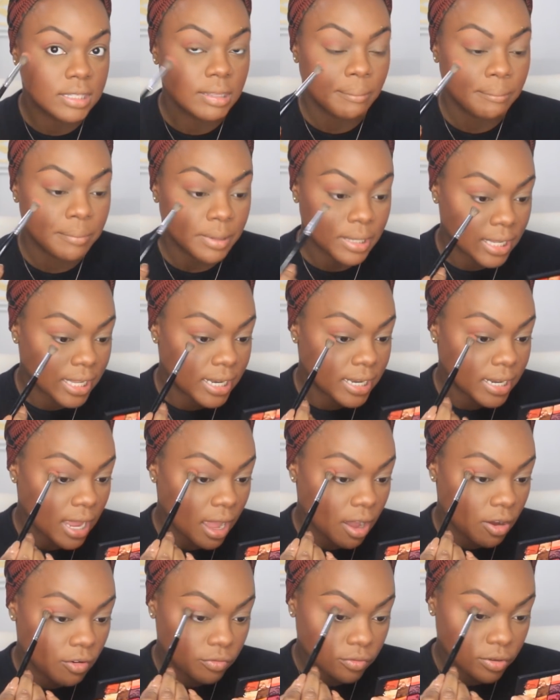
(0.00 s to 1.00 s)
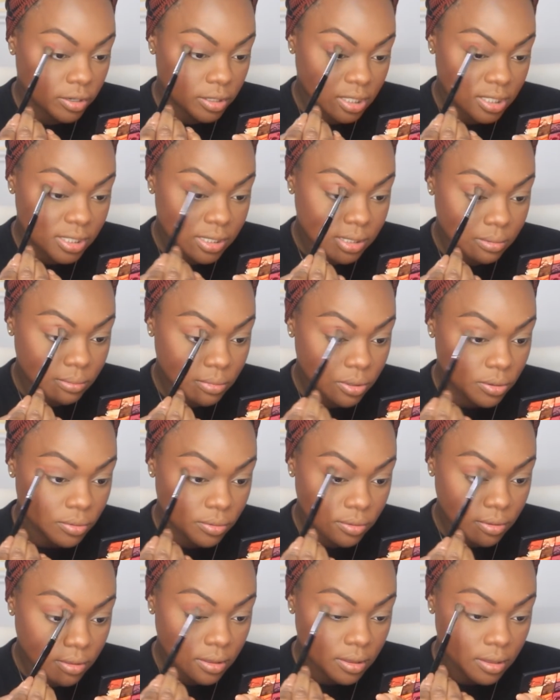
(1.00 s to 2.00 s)
to blend out really
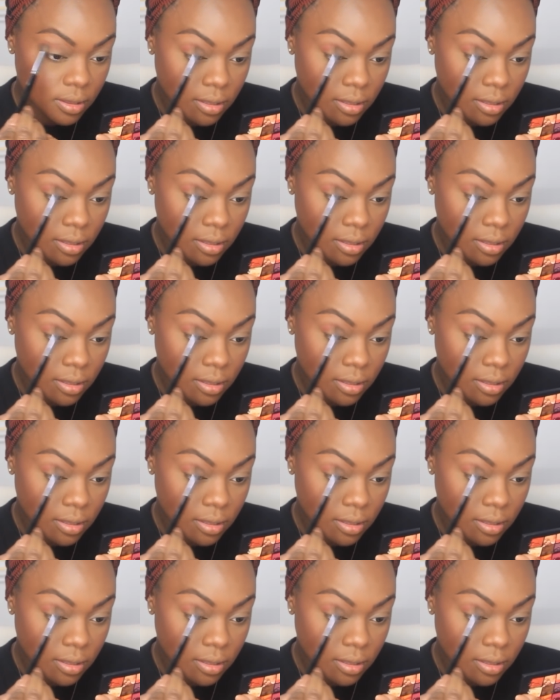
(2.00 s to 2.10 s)
smooth.